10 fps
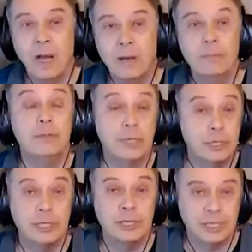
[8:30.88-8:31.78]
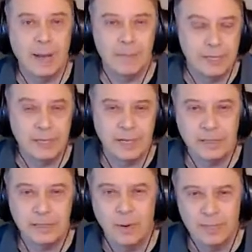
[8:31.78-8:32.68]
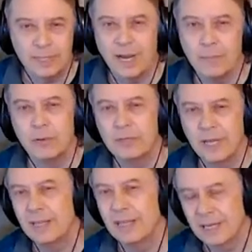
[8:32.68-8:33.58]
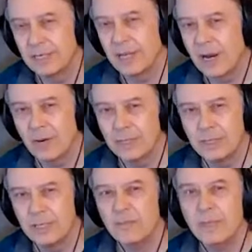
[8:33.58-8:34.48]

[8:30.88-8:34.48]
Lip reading: Musicians Tommy Tedesco and Tom Rotella, guitarists,